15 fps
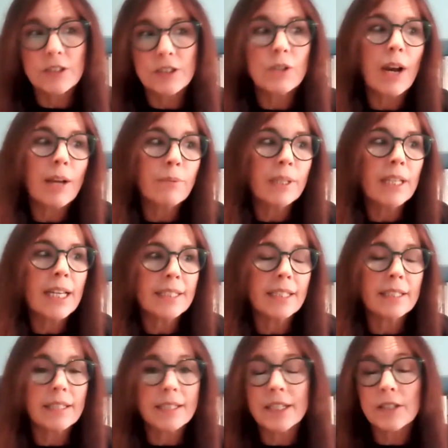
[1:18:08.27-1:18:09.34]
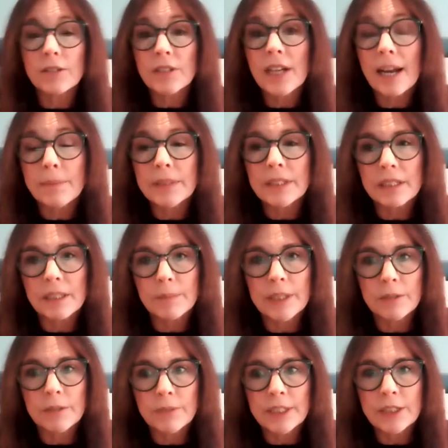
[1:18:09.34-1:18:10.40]
So I realized that, time is a
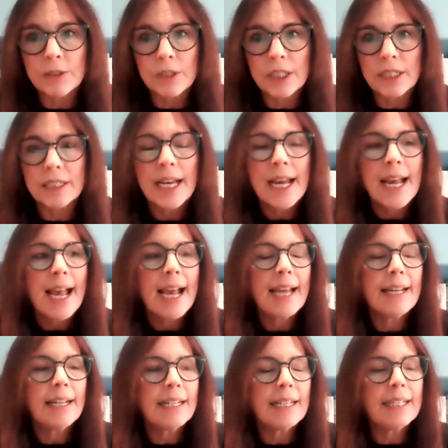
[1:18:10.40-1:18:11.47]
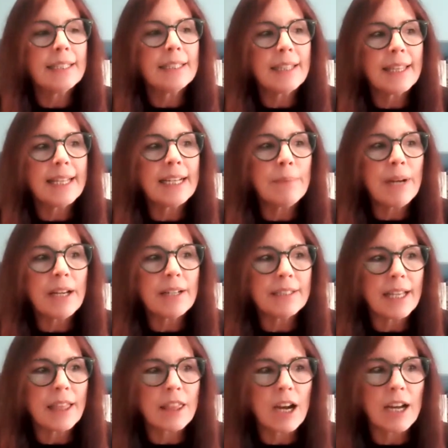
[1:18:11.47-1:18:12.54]
limited resource. And then I had to think about it as
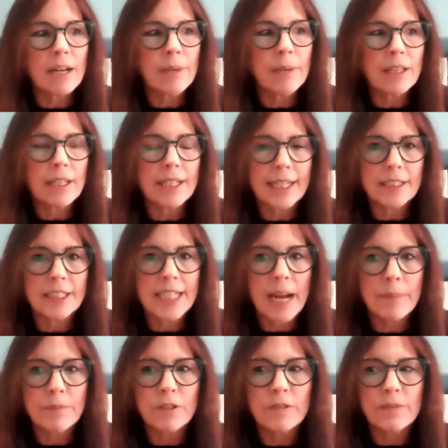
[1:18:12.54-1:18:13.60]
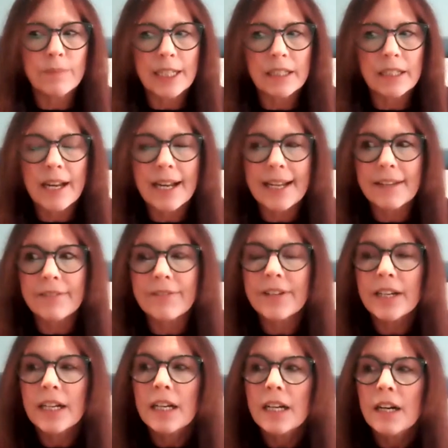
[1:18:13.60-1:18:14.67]
I thought about the next chapter of my life.
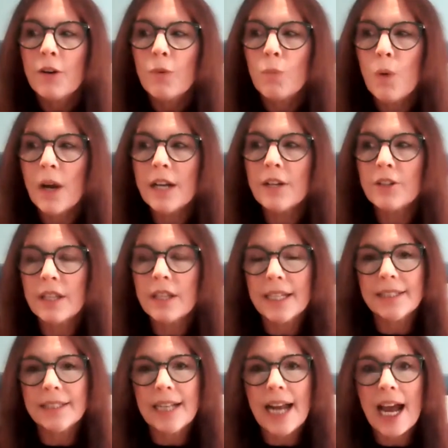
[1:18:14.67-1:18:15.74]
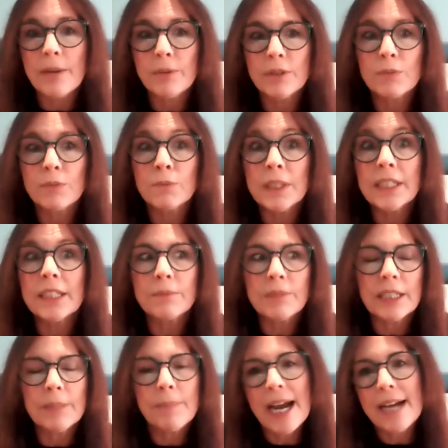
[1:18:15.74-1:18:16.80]
What are the things that I was really,
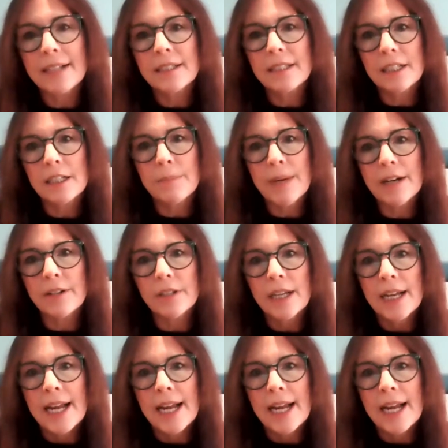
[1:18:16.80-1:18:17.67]
really passionate about?